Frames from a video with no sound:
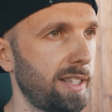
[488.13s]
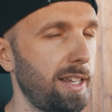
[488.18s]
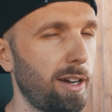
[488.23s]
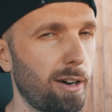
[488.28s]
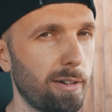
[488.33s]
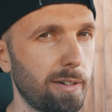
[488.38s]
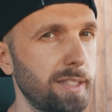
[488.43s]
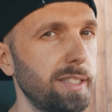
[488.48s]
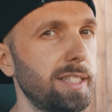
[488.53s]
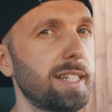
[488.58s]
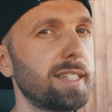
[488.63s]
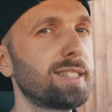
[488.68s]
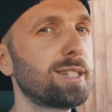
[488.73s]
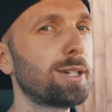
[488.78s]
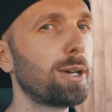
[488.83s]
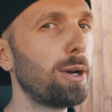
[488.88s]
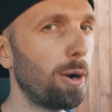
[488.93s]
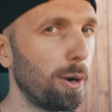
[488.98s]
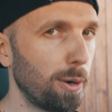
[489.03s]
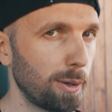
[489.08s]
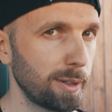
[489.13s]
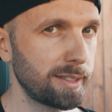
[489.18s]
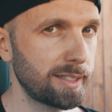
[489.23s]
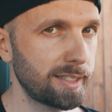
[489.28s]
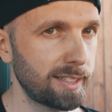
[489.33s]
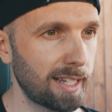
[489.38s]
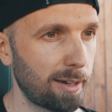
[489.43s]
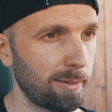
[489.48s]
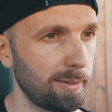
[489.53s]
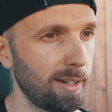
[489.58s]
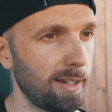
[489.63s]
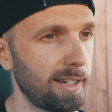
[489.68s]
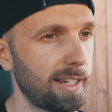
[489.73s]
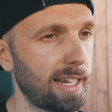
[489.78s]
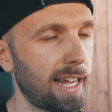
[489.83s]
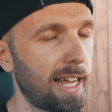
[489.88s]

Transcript: the R6 could sound like.